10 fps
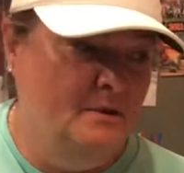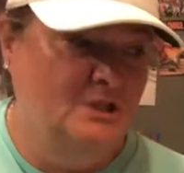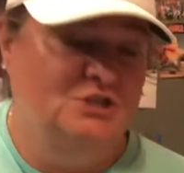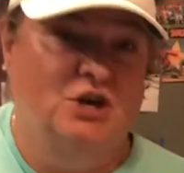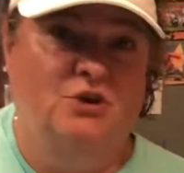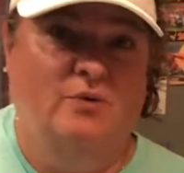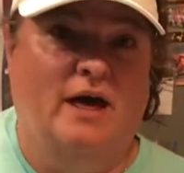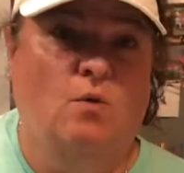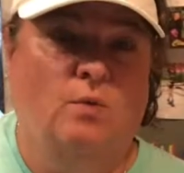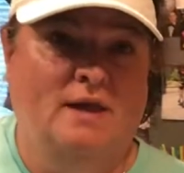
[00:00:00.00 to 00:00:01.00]
going to show you
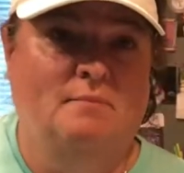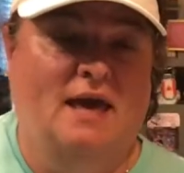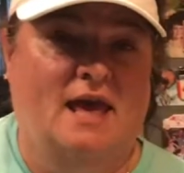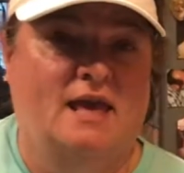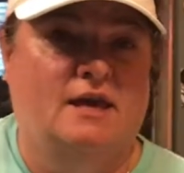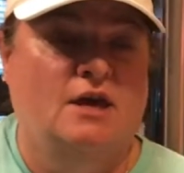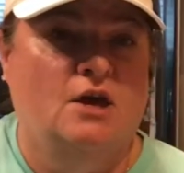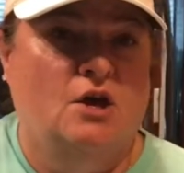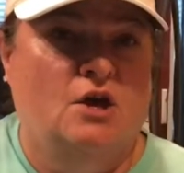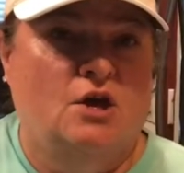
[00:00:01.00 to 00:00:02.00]
how we make
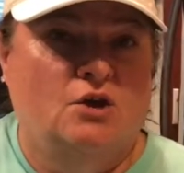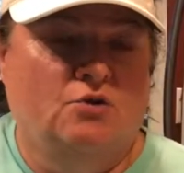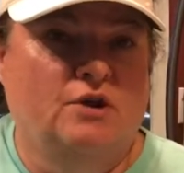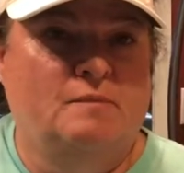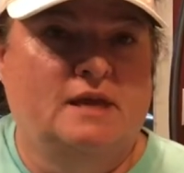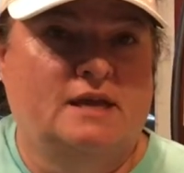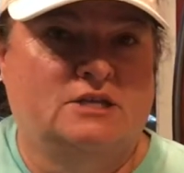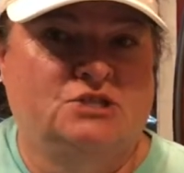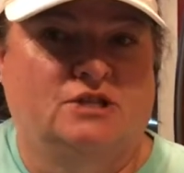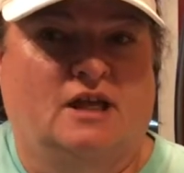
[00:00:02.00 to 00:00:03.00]
creamy
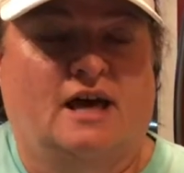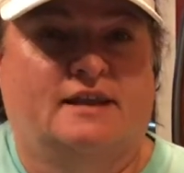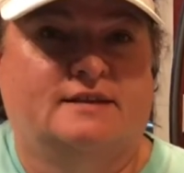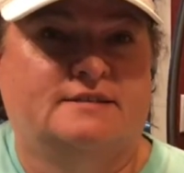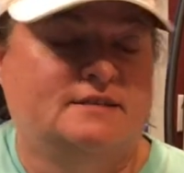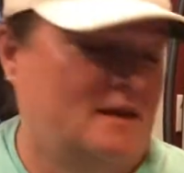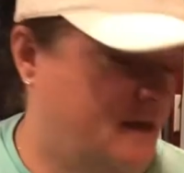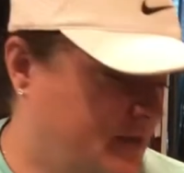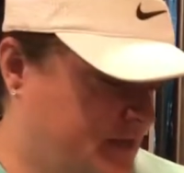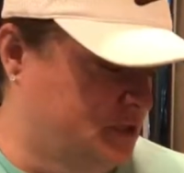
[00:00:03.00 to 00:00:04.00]
enchiladas. This